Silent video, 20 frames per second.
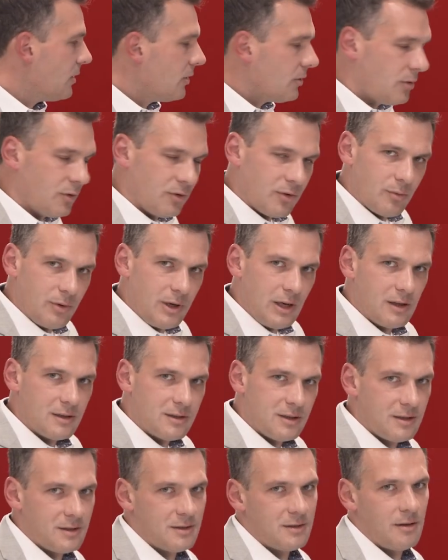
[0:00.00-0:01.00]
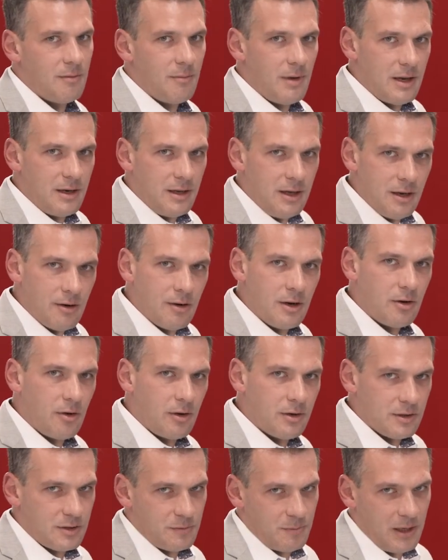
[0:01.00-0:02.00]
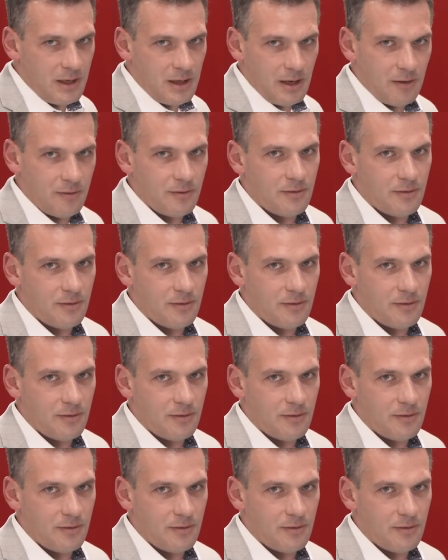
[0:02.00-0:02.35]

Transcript: to the Riedel system and hear it on the speakers.